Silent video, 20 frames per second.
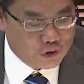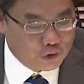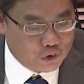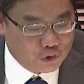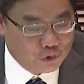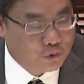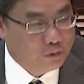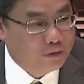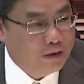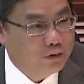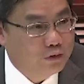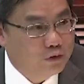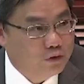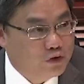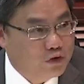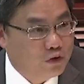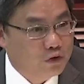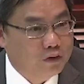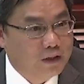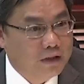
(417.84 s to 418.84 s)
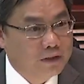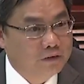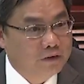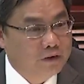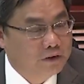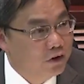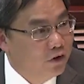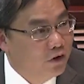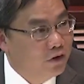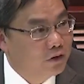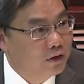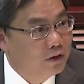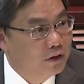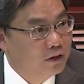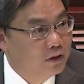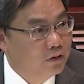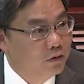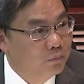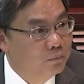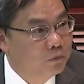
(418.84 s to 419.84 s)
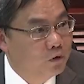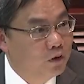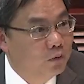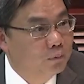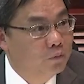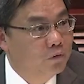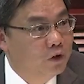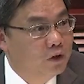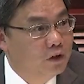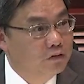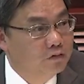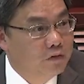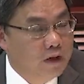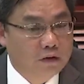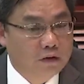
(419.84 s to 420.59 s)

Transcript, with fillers: is the recommended uh, maximum hours